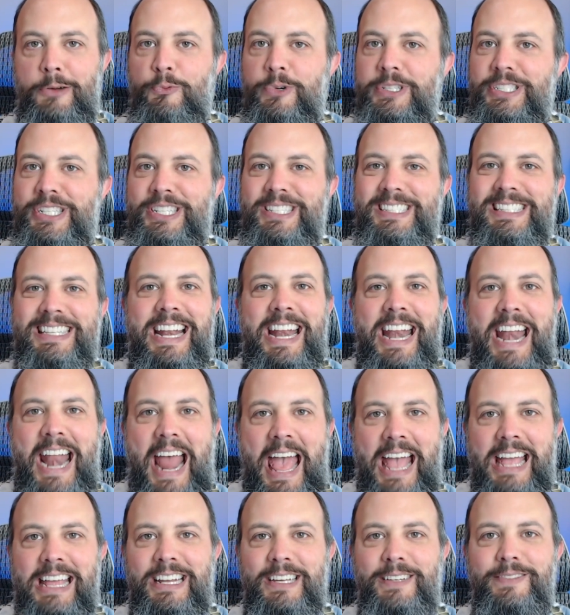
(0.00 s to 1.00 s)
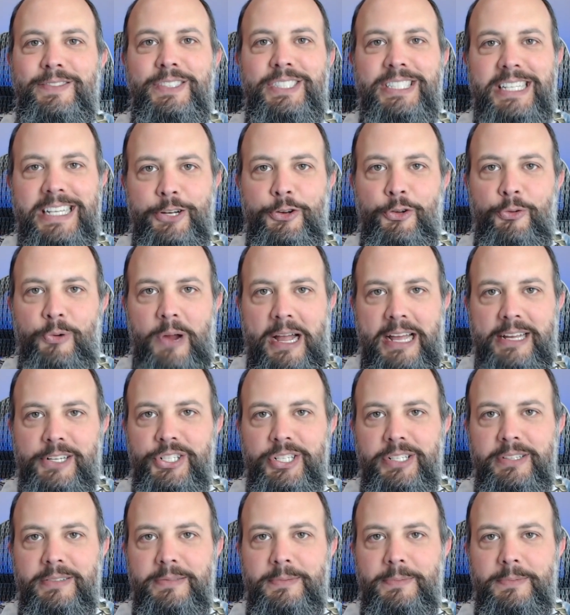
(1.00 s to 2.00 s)
which is the negative Z
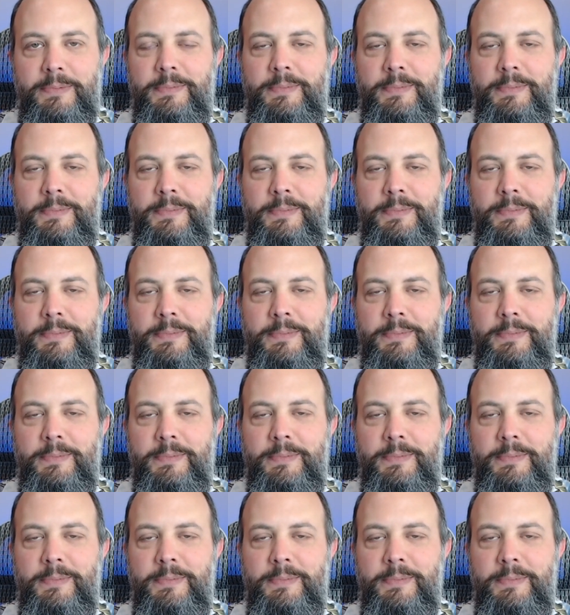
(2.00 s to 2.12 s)
direction.